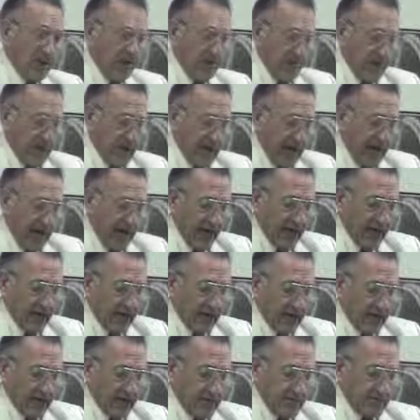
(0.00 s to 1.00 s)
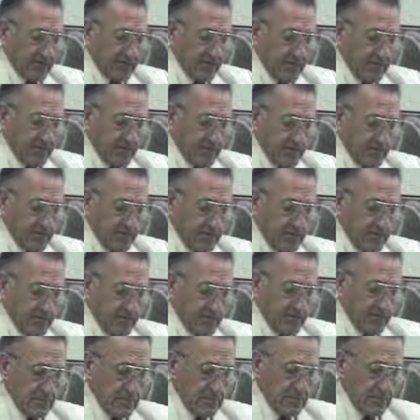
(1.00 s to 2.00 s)
but we can do it.
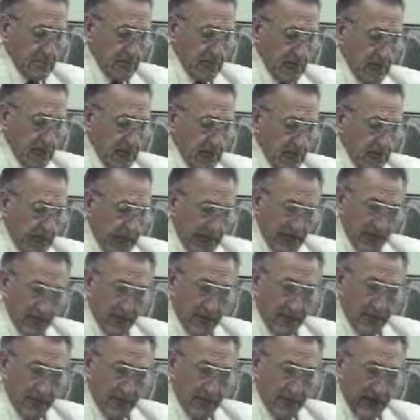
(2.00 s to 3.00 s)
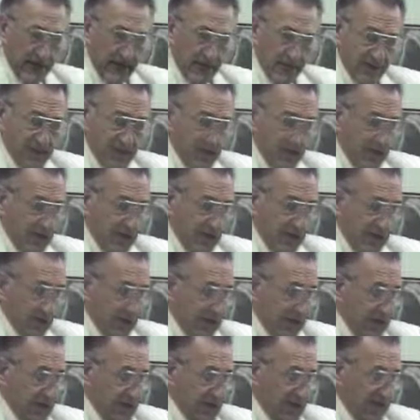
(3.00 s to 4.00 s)
That's why the Bible says you
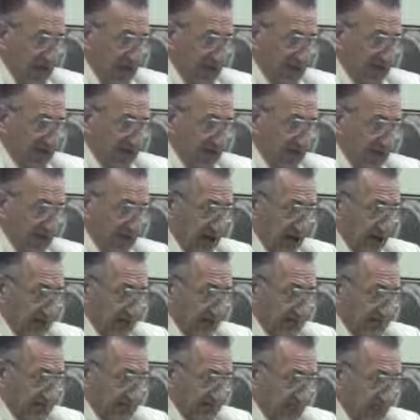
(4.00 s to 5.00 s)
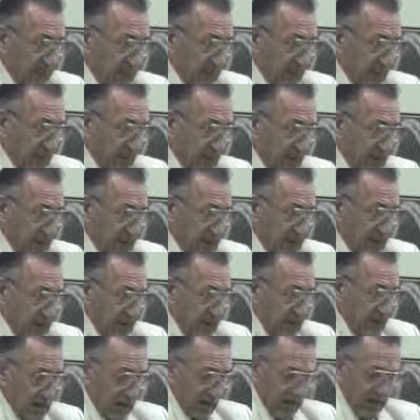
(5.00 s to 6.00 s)
become transfigured.
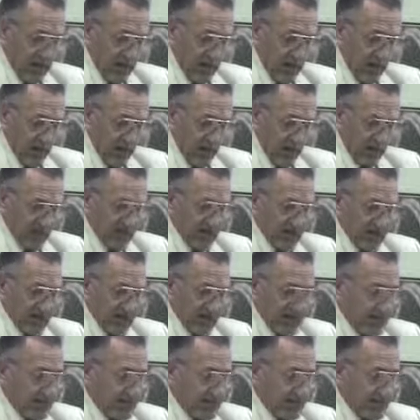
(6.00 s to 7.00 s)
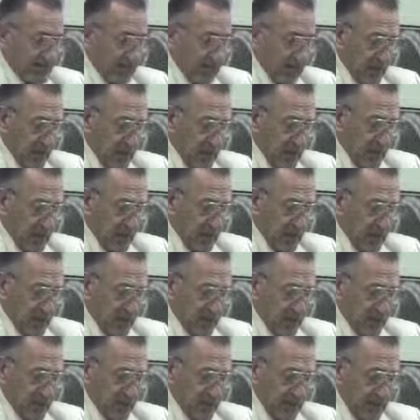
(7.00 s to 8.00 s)
The metamorphosis
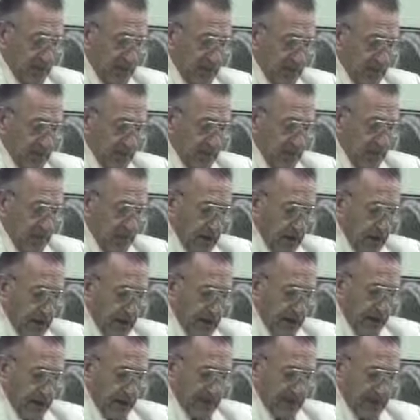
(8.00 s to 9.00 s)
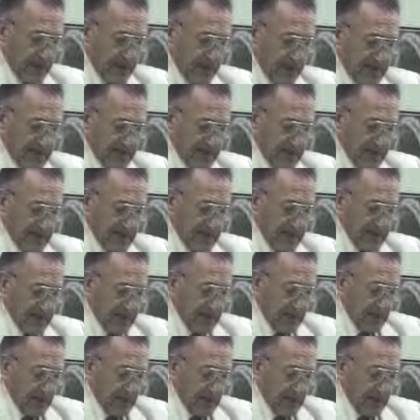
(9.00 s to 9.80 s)
goes on, that process.